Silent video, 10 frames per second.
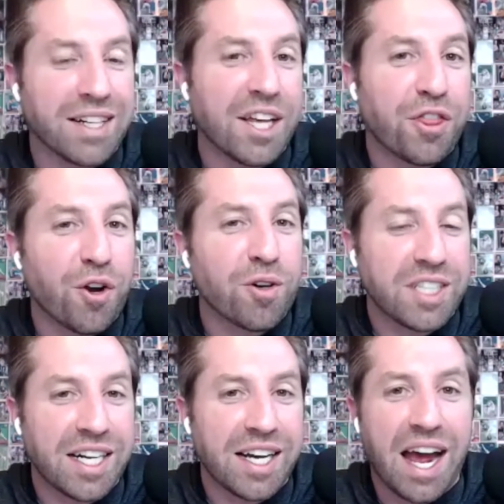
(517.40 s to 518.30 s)
at
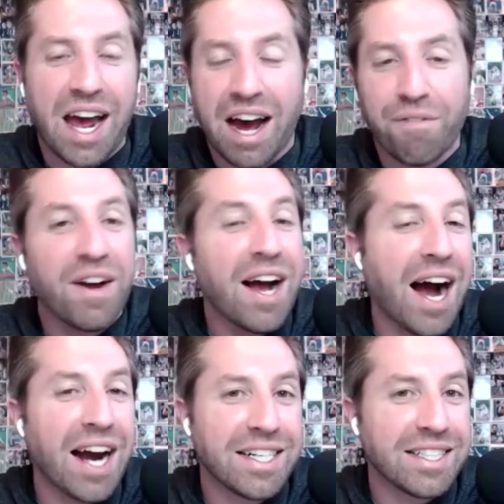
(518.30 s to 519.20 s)
13.5.
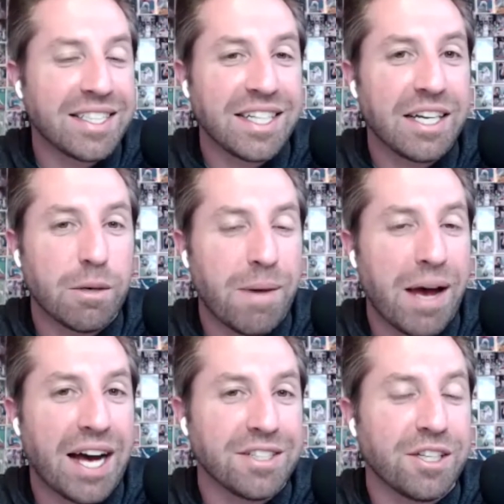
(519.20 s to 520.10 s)
I didn't see him
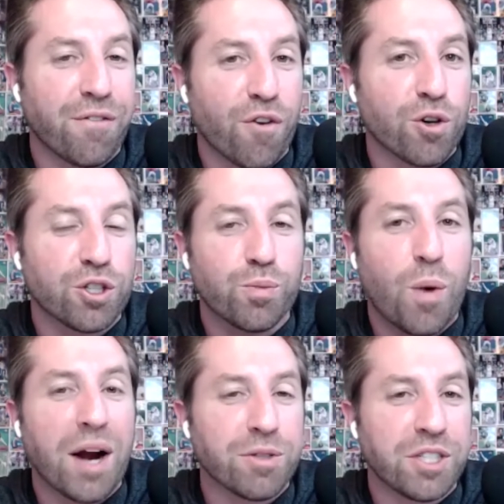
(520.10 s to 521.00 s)
as the first
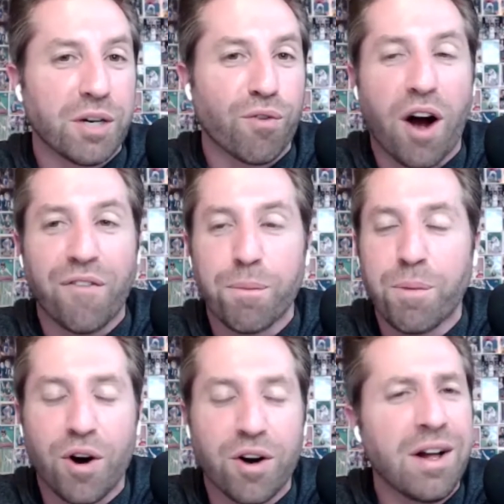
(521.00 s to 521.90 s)
wide receiver off the
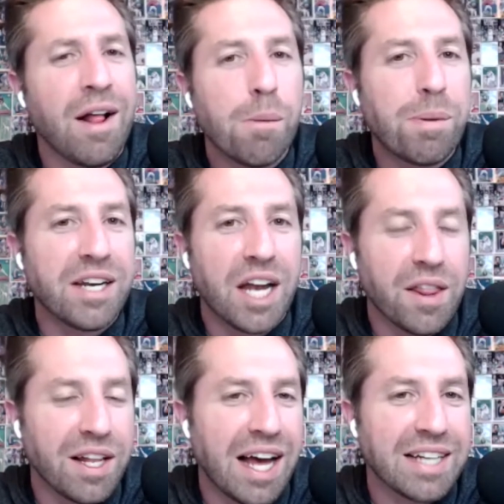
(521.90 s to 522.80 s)
board, but
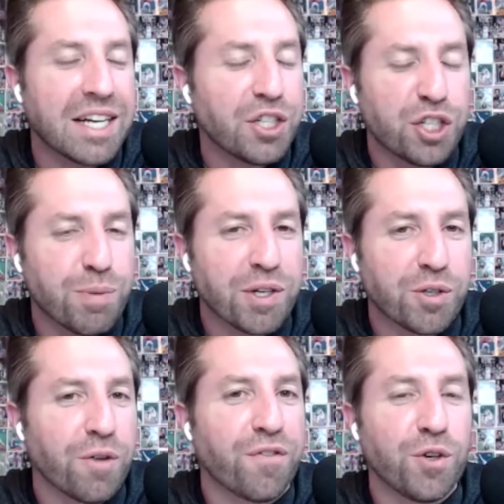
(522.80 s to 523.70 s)
nonetheless, I just sprinkled
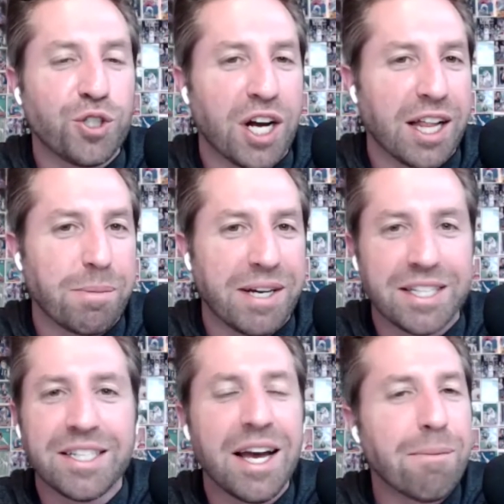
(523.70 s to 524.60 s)
a few jelly
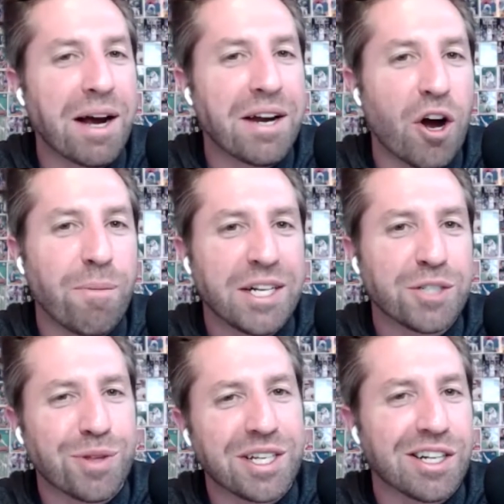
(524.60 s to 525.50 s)
beans. By no means
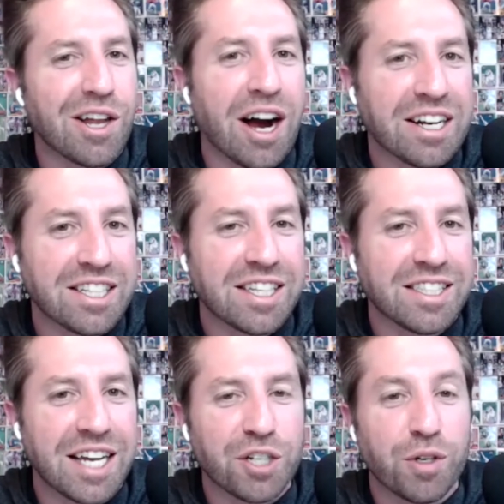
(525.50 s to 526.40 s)
were these locks of the
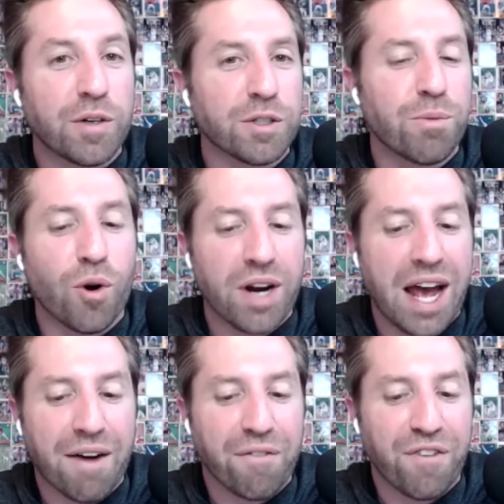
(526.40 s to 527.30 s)
century. It was more to
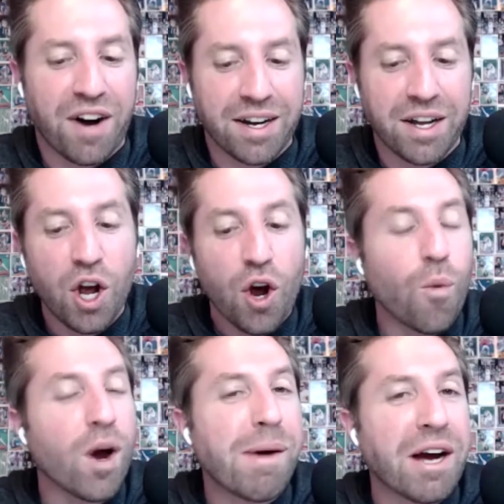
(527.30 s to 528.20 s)
have fun.
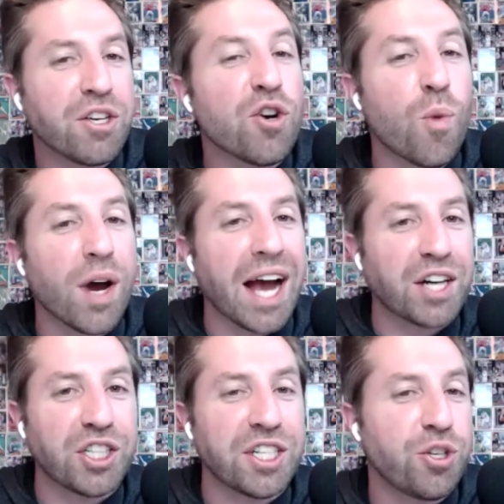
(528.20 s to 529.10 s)
What about you? What
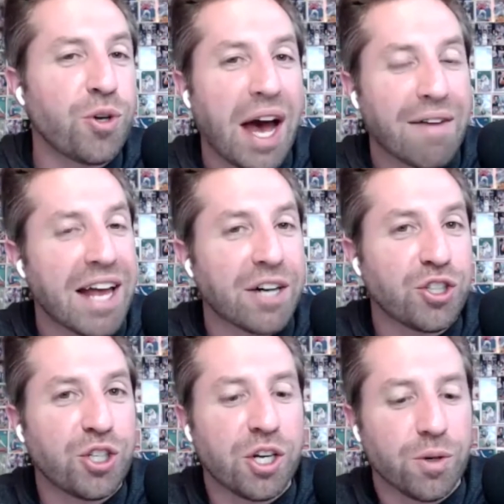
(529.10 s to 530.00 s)
action did you have, and how'd
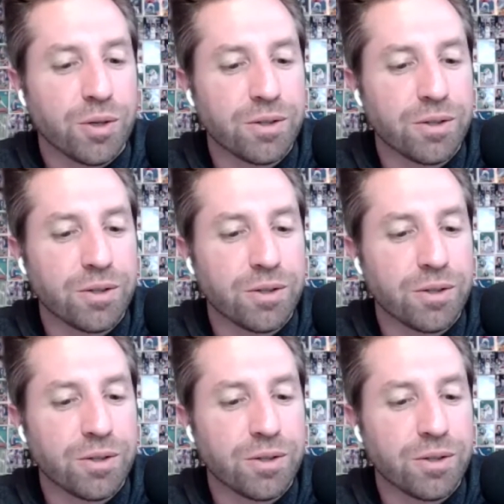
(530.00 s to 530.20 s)
you do?